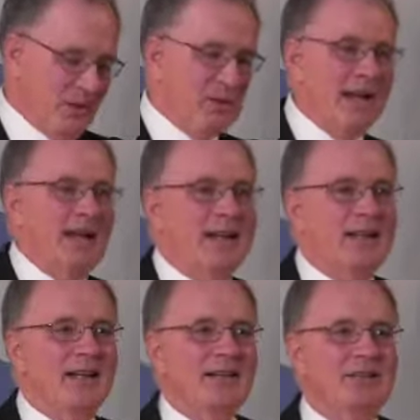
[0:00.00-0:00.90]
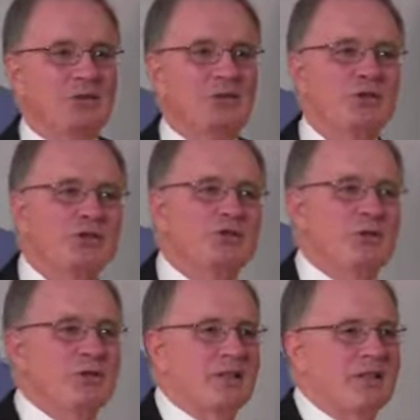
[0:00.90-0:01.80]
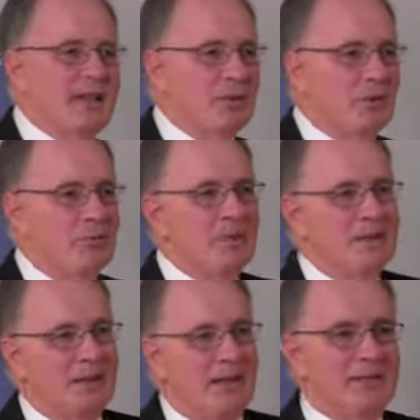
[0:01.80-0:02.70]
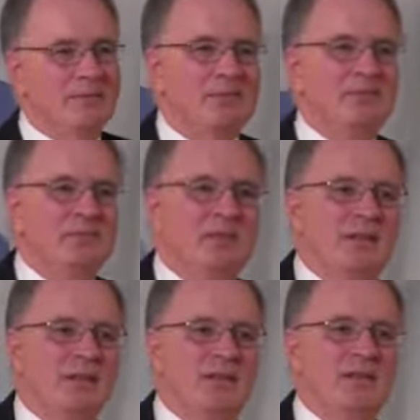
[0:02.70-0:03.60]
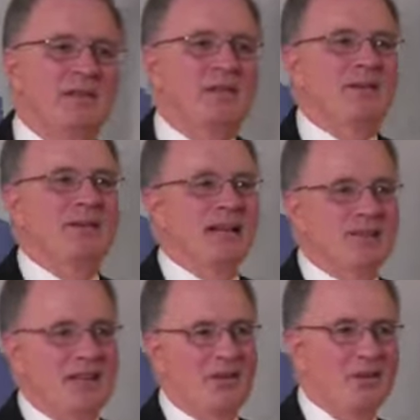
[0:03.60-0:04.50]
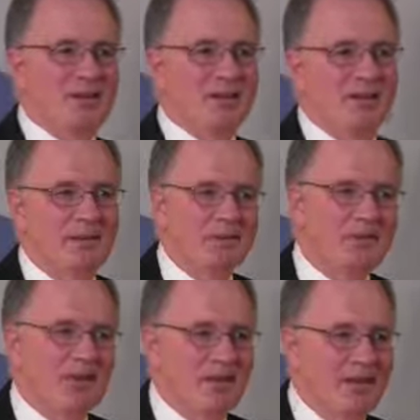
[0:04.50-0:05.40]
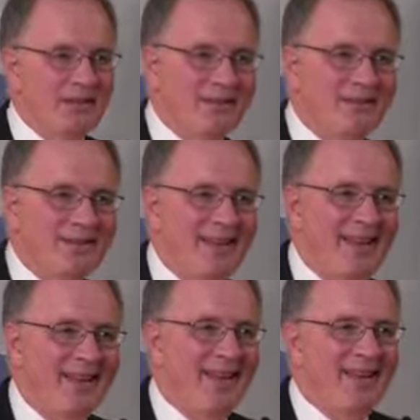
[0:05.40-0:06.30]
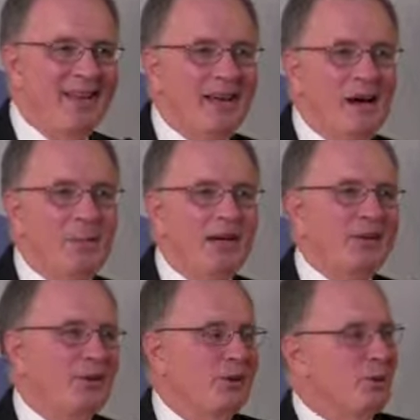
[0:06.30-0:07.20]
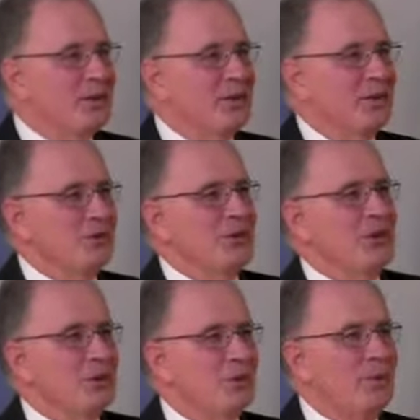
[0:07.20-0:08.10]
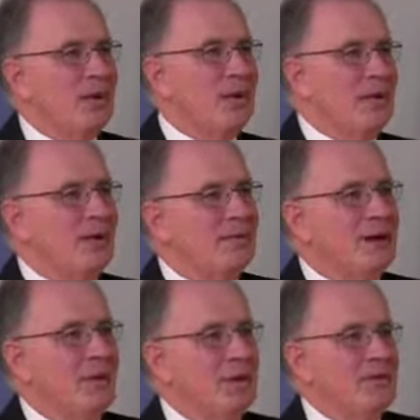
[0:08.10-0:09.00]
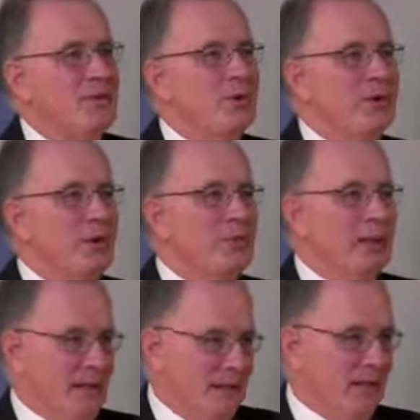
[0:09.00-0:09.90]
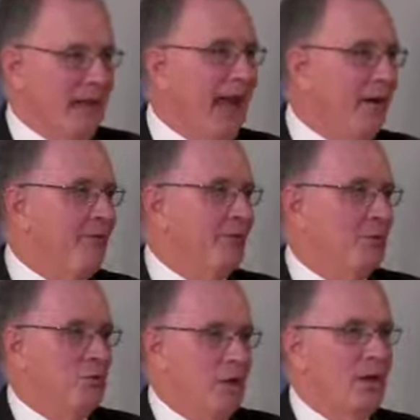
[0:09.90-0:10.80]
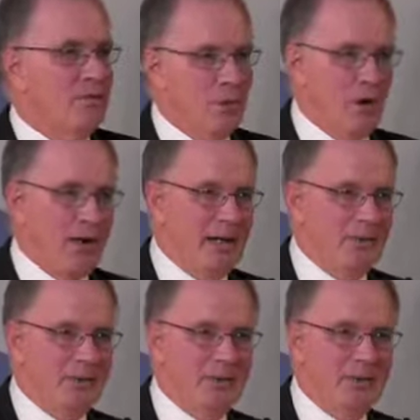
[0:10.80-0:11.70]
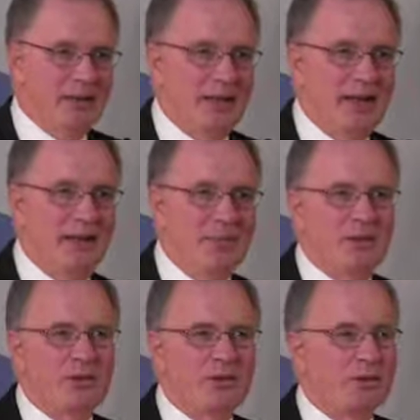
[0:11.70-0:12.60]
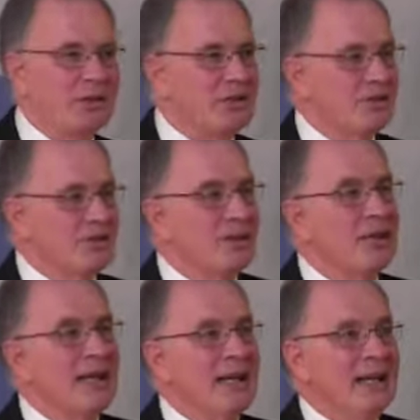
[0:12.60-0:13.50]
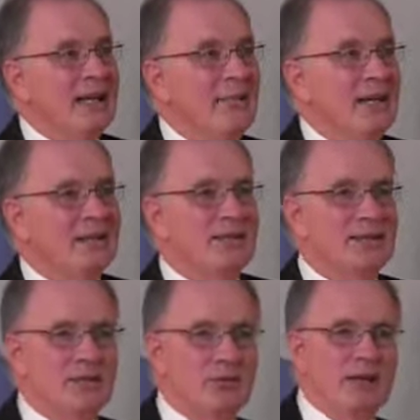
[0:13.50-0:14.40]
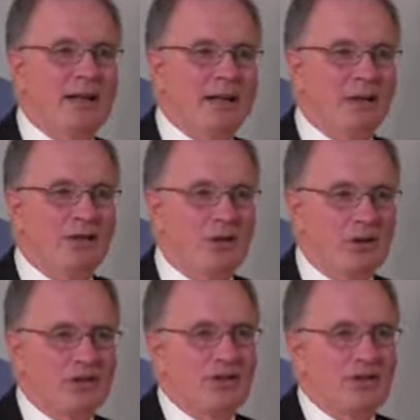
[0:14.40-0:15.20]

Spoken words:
Okay, I'd like to introduce the folks that came with me tonight. Yes, I will. I'm sorry. About 31 years ago, I went to a Bellin after-run party, okay? About 31 years ago. And I met this little red-haired girl.